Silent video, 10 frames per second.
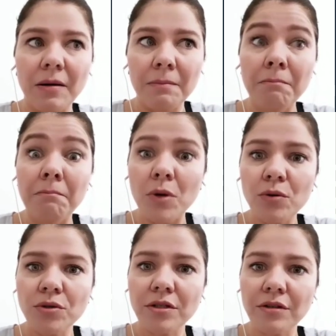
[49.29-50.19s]

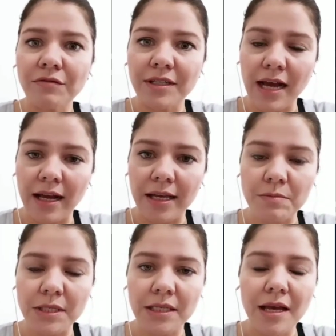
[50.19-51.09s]
most of the
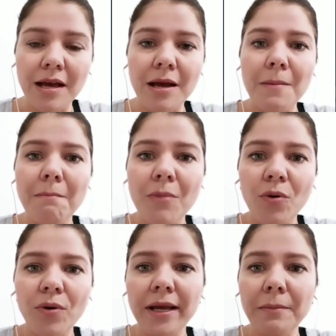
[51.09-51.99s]
times
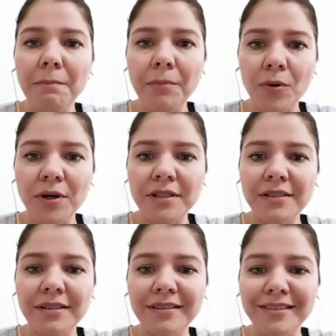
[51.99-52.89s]
more
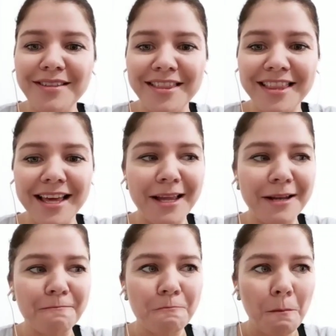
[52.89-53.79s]
important than